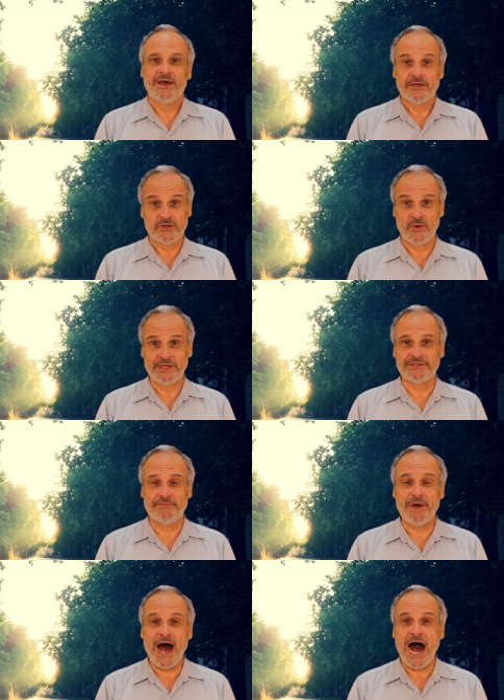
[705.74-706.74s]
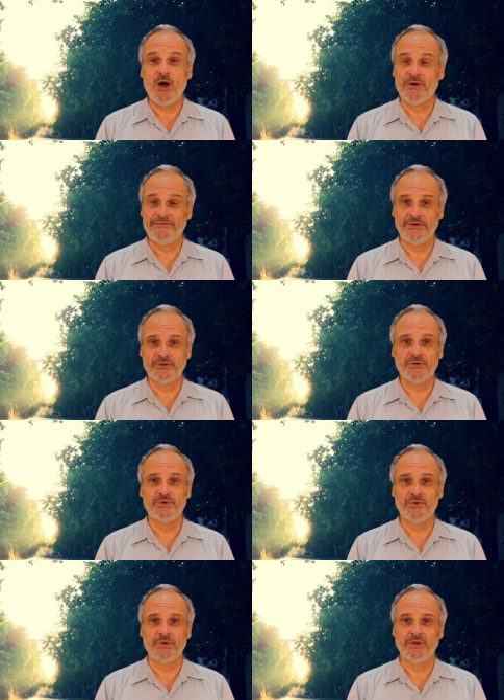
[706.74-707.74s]
So it is a powerful
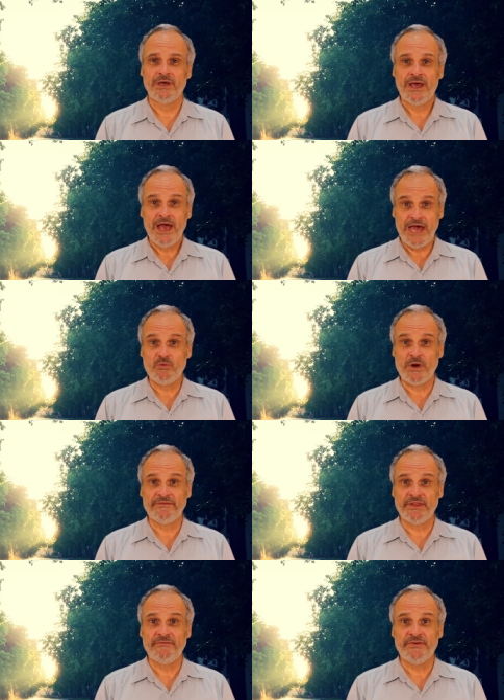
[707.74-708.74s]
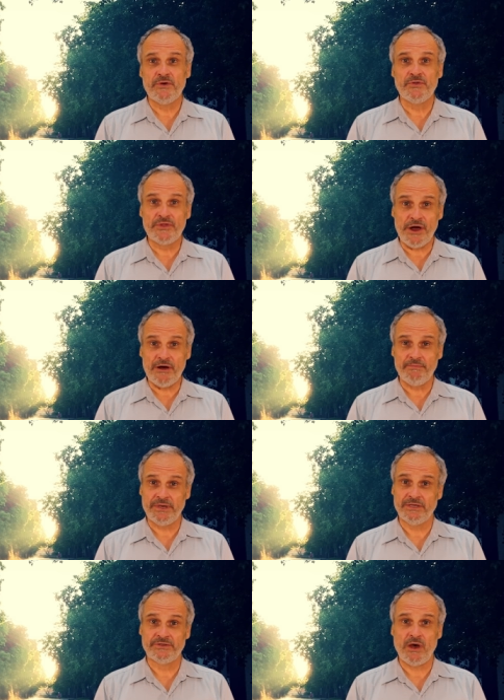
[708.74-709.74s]
tool and one of the few
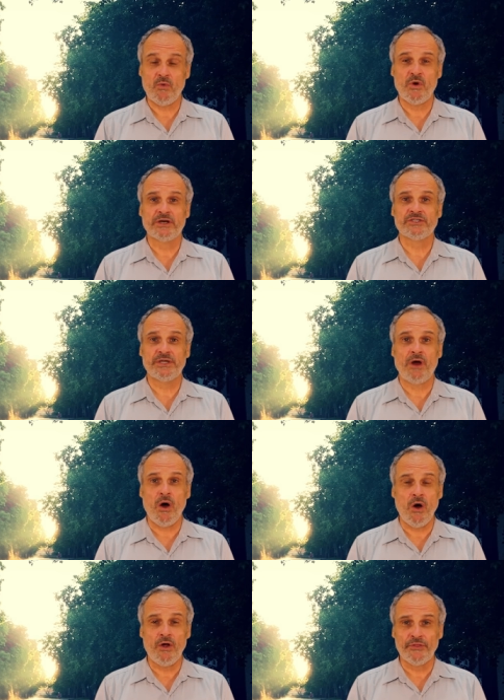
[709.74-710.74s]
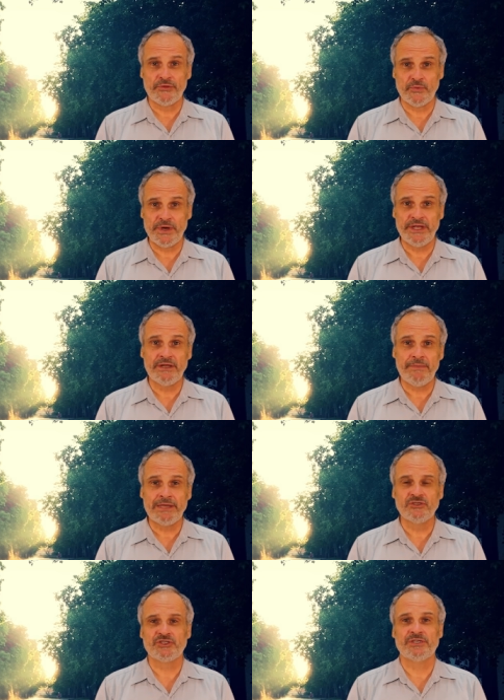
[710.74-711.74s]
therapies that works in all three
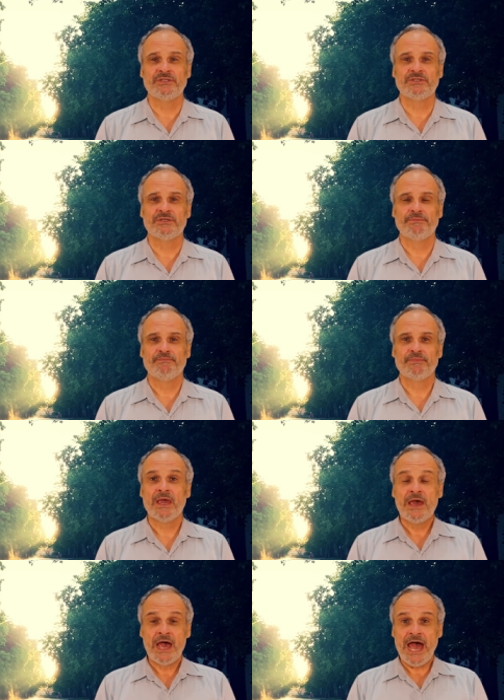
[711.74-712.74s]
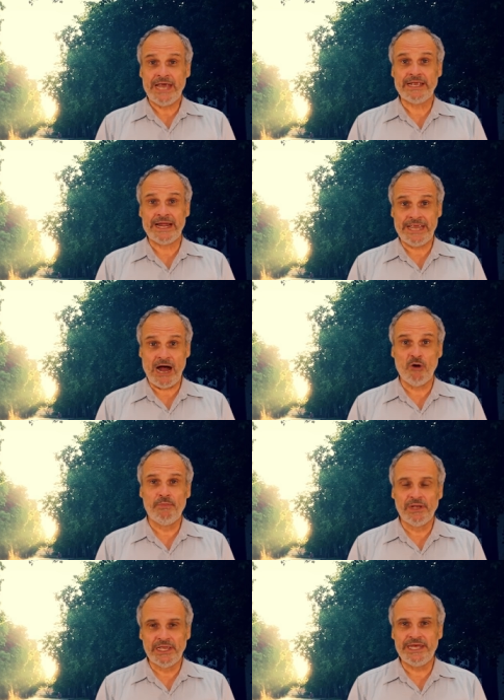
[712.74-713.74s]
dimensions. And I now
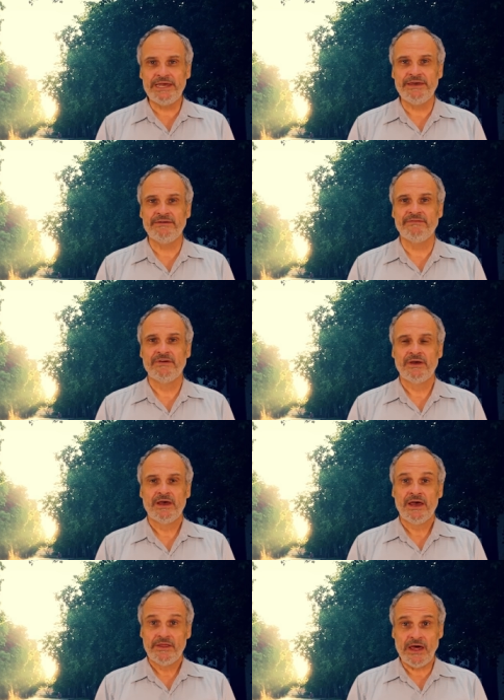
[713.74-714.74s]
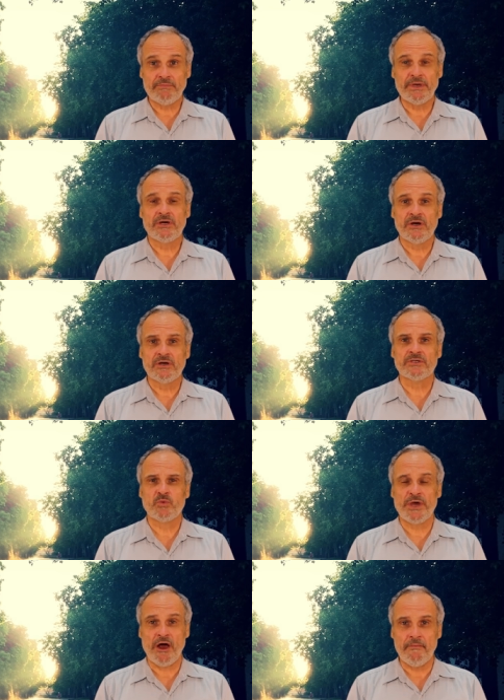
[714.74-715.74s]
believe that because
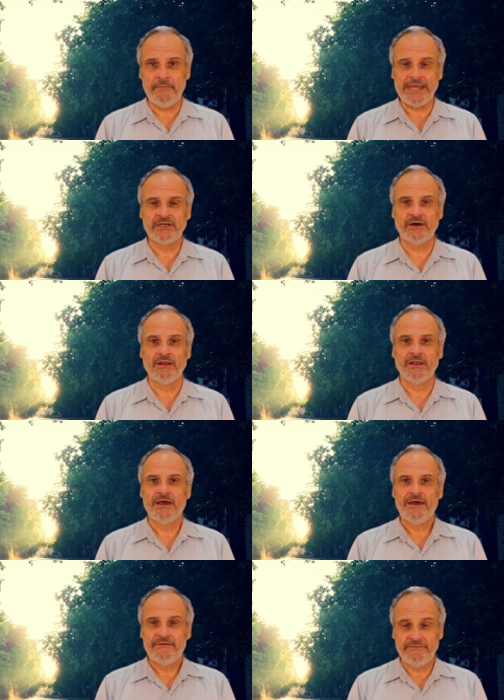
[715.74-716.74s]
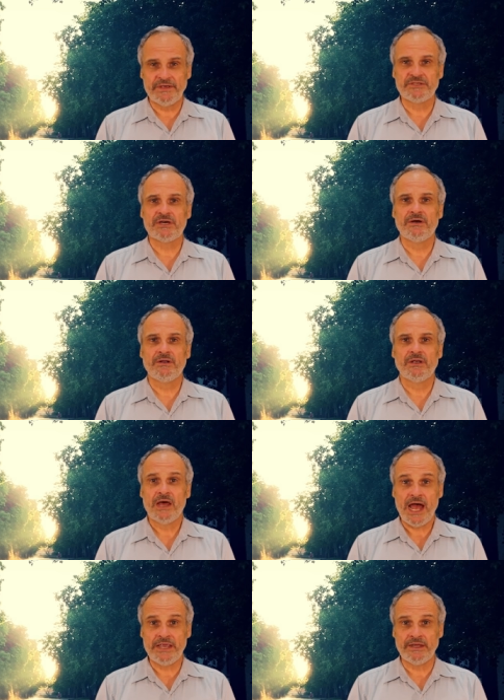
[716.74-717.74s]
we are mental, physical,
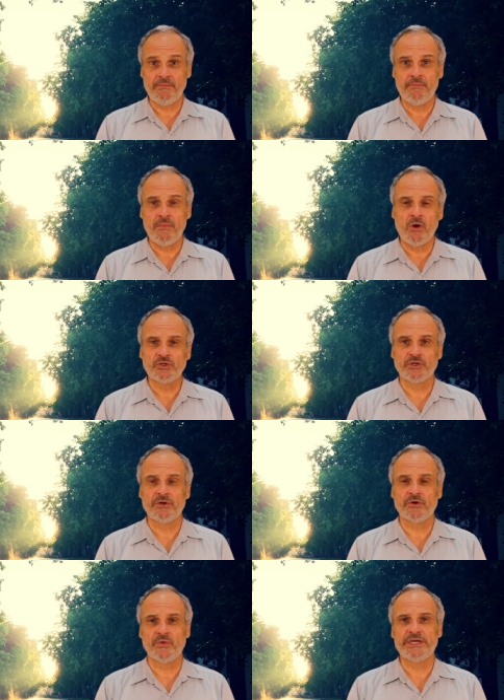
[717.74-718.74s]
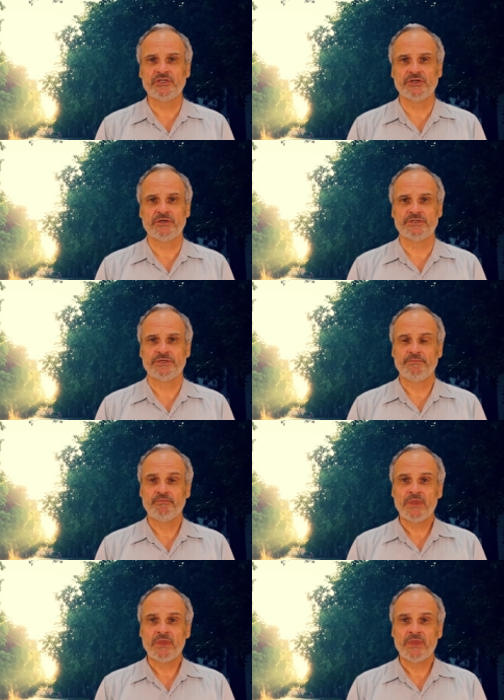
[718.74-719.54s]
and emotional creatures,